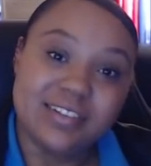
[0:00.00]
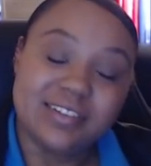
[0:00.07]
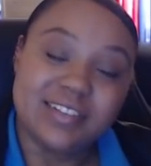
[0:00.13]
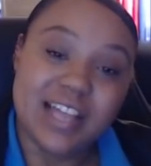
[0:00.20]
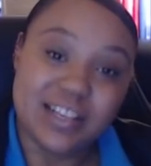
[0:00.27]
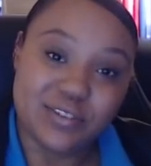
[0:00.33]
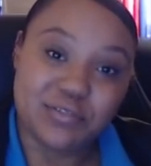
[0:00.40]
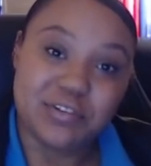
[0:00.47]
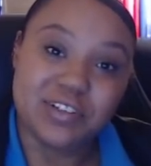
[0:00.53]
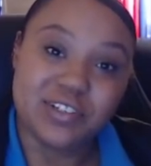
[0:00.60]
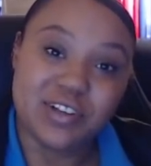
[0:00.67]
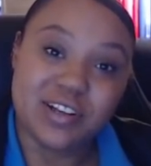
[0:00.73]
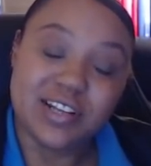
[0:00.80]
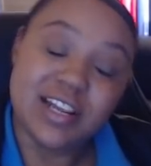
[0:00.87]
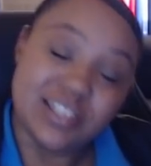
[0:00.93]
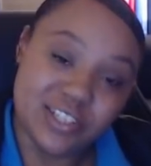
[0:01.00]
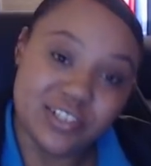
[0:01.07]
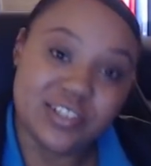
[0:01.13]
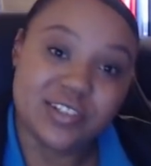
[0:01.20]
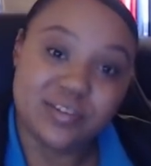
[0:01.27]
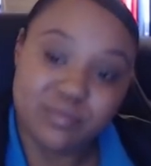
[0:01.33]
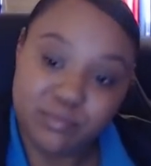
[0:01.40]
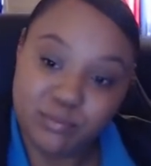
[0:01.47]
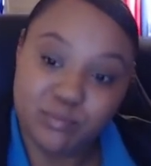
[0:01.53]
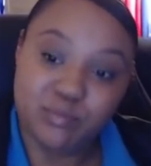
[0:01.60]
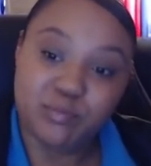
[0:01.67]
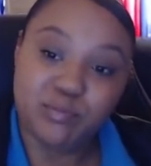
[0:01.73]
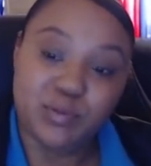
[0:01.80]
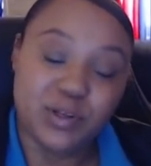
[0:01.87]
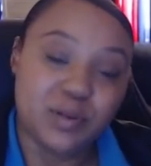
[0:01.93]
that screenshot I just
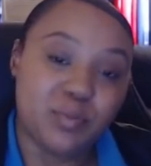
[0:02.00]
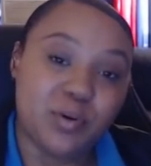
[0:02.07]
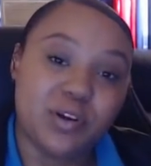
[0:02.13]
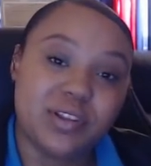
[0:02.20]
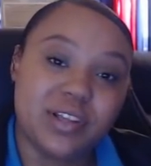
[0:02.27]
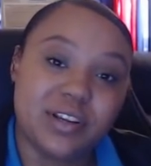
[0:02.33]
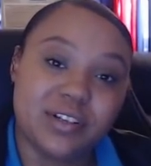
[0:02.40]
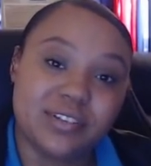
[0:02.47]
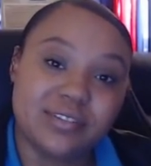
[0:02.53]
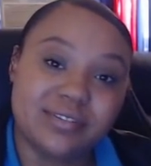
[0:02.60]
put up on there.